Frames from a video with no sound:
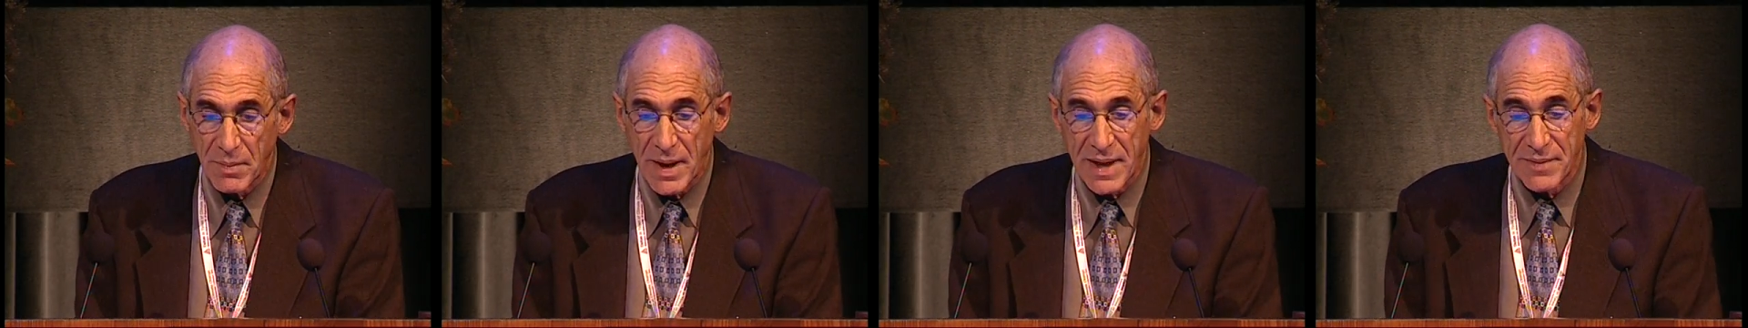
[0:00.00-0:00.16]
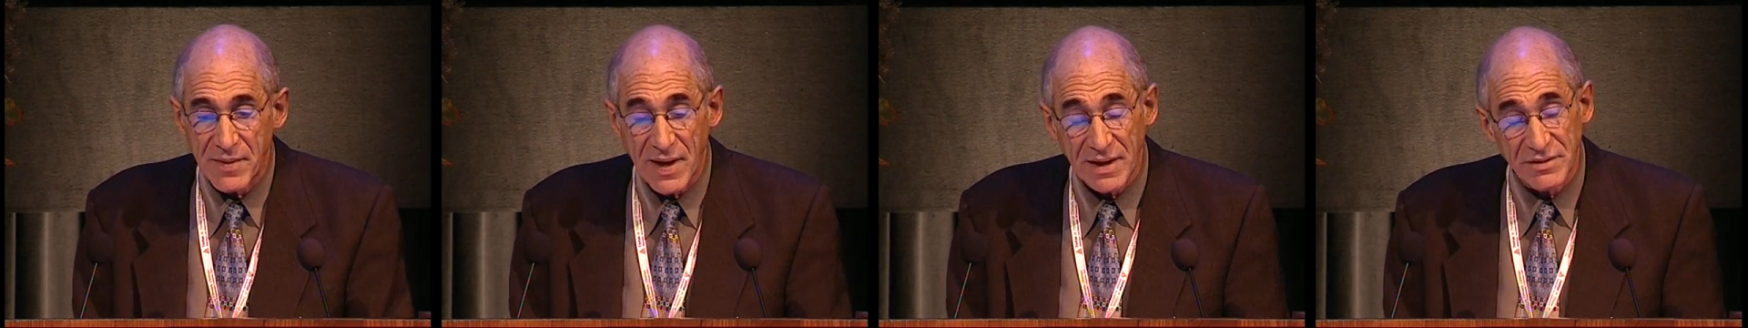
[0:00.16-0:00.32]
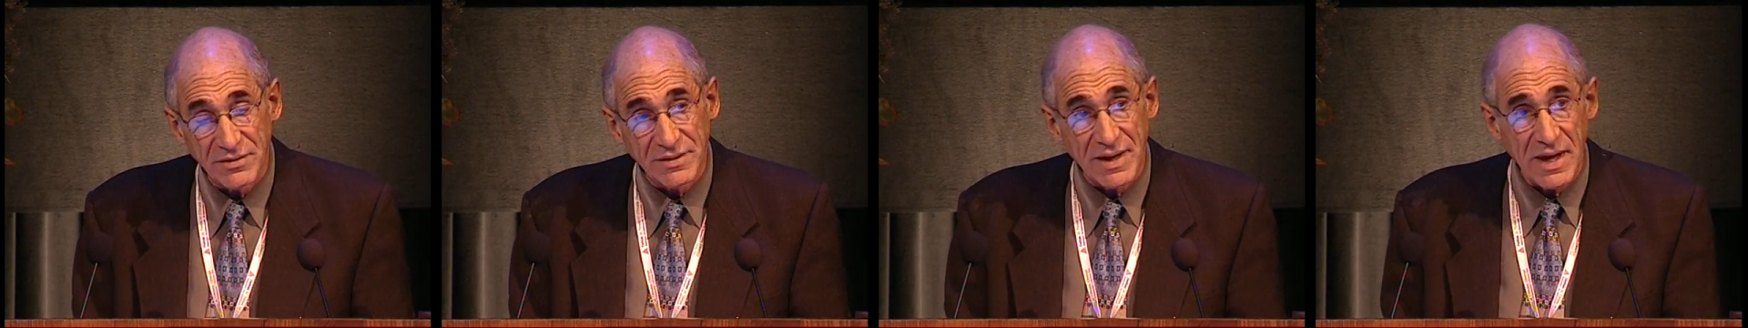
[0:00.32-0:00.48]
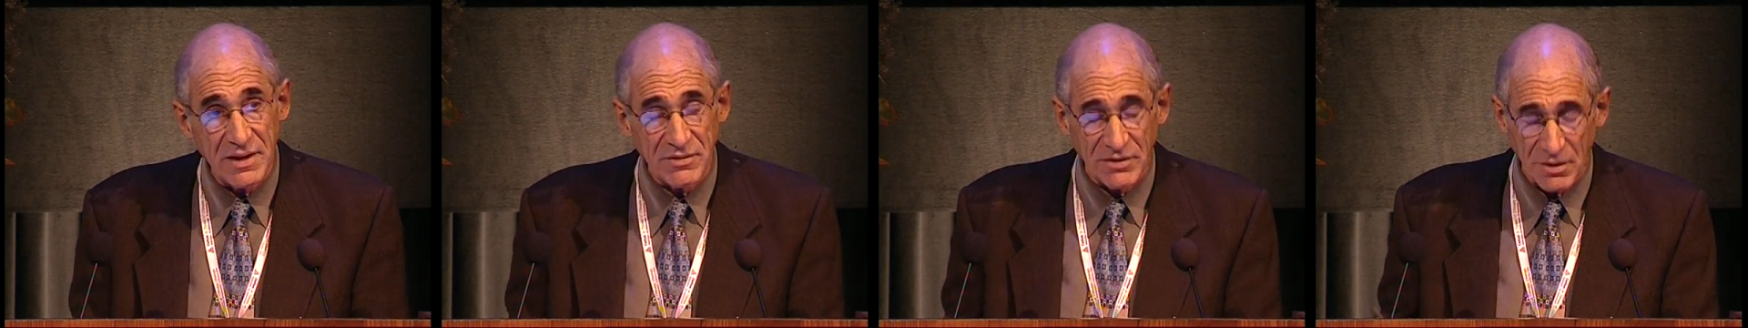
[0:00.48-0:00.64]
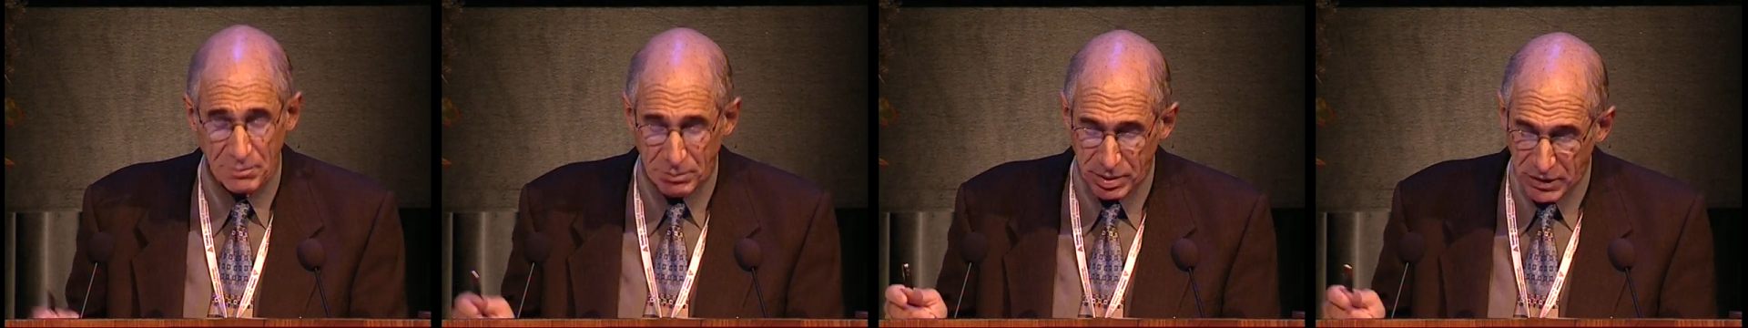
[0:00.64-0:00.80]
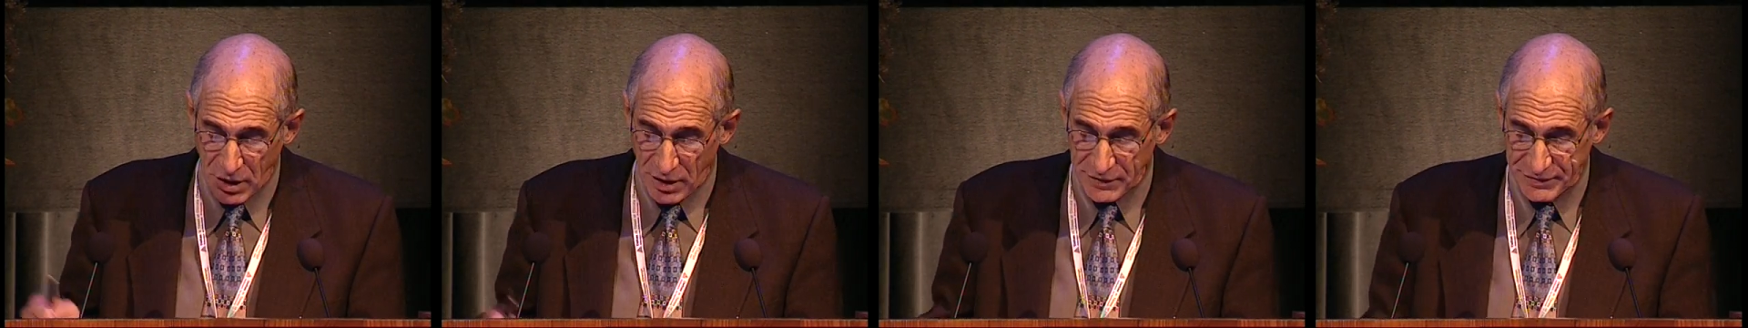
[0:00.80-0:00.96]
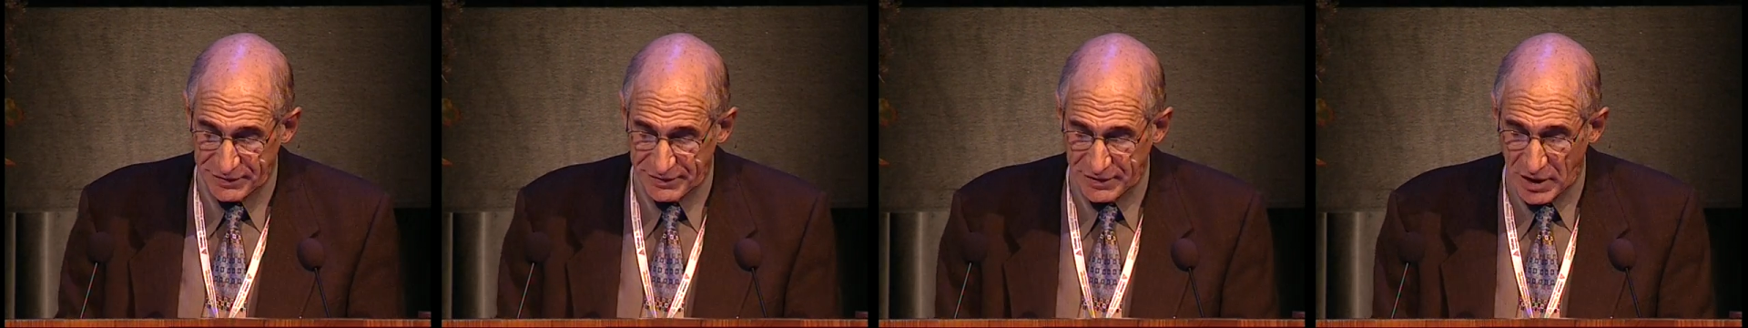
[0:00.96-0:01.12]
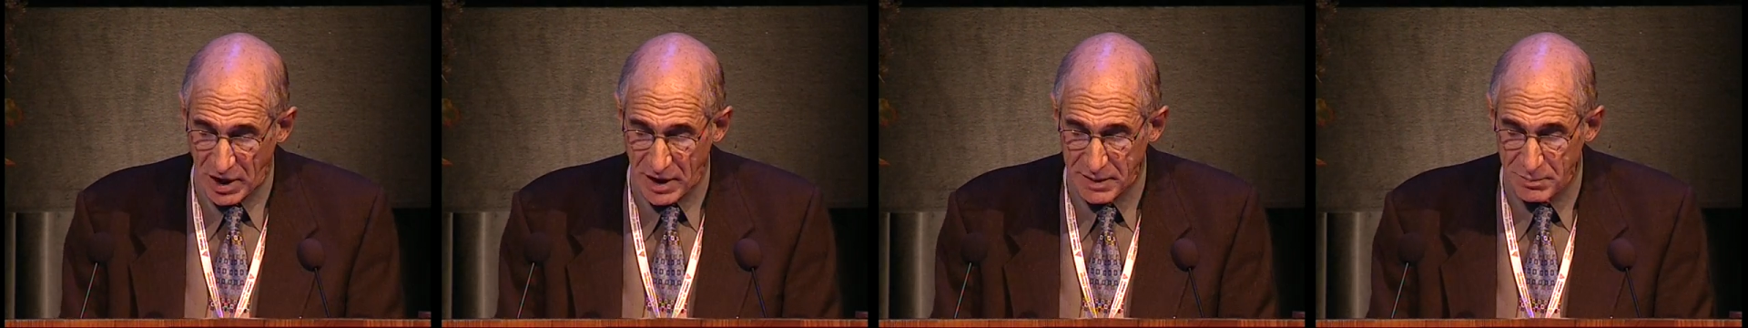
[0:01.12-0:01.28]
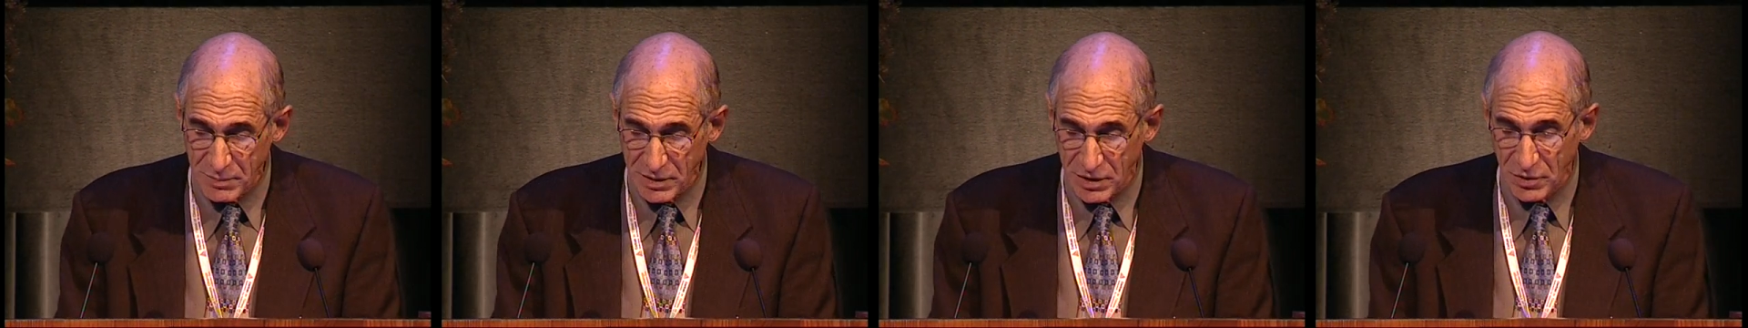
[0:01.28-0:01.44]
And that gets a plus
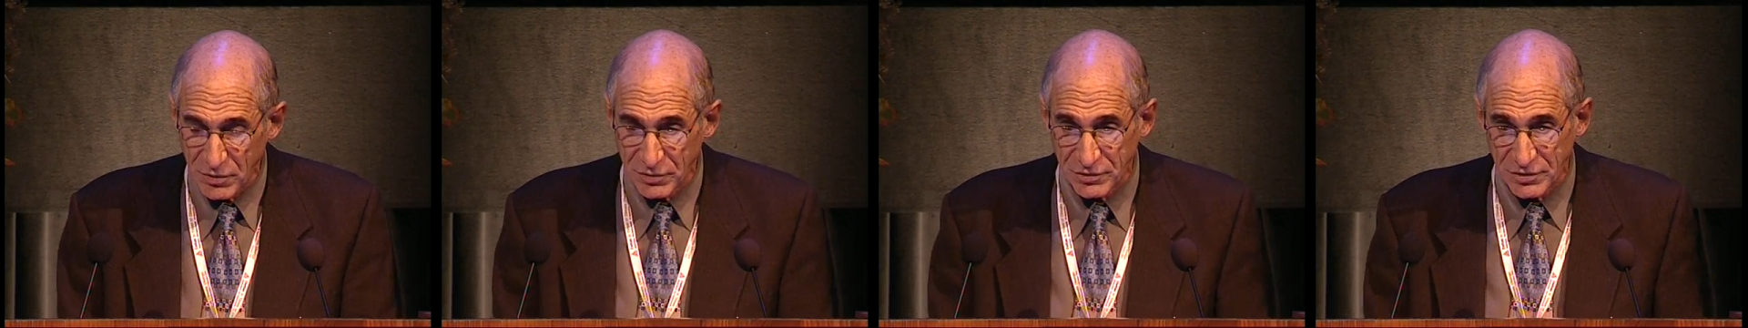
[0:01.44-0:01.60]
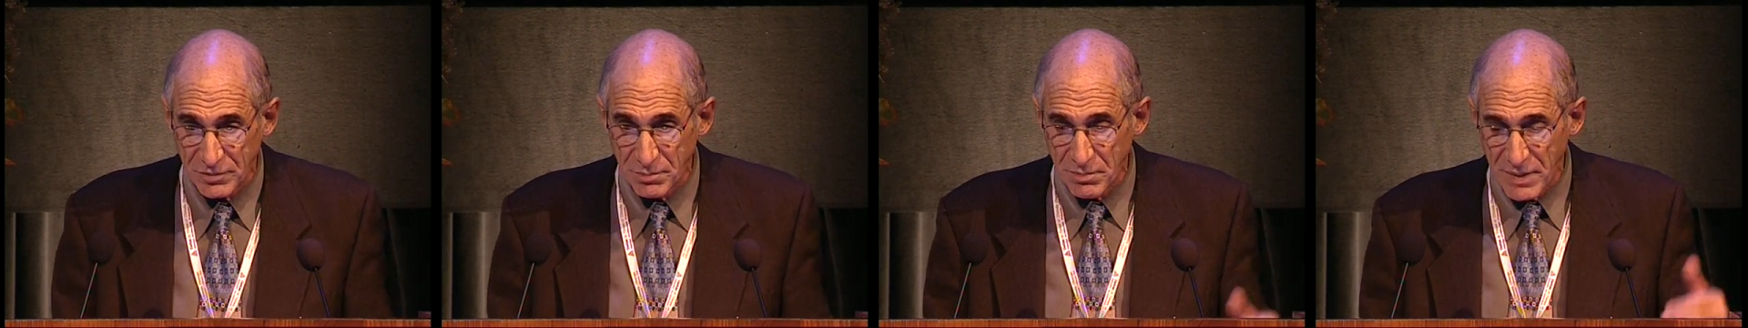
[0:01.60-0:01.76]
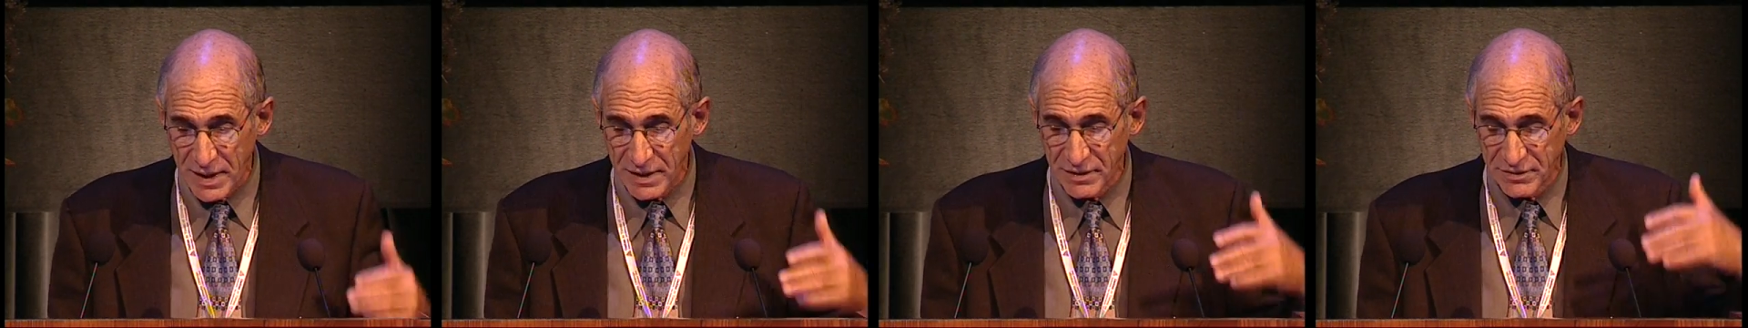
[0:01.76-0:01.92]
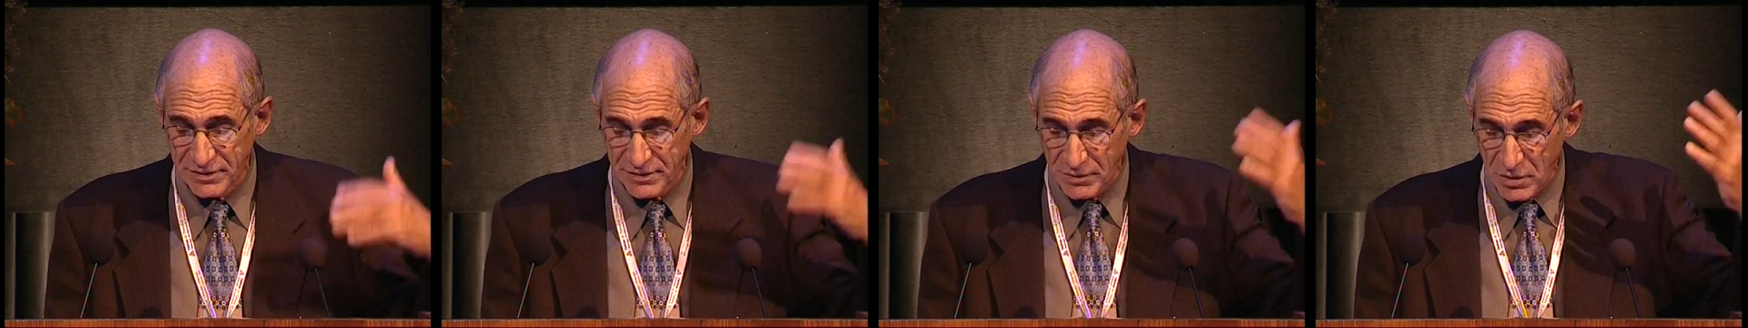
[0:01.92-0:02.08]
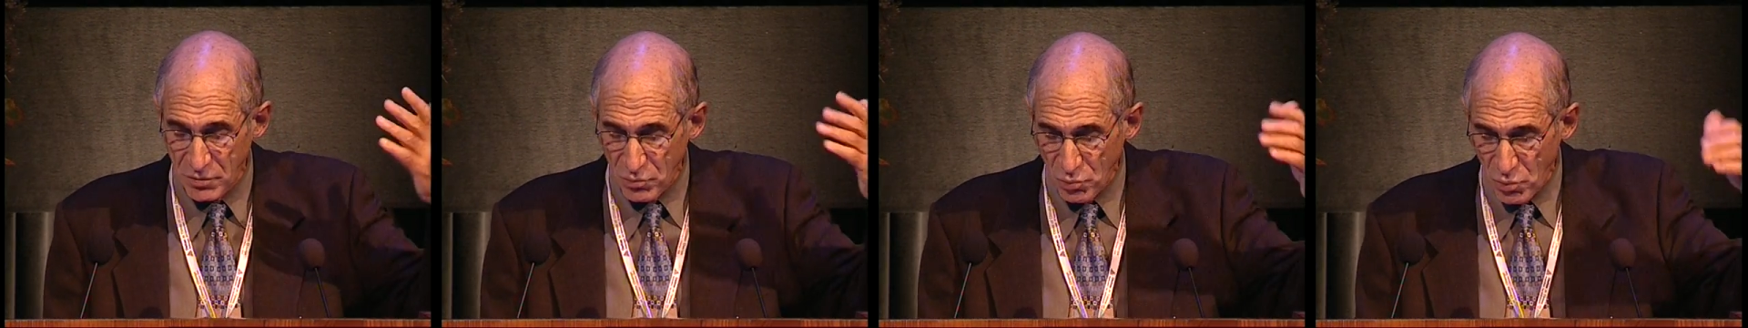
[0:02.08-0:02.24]
sign because it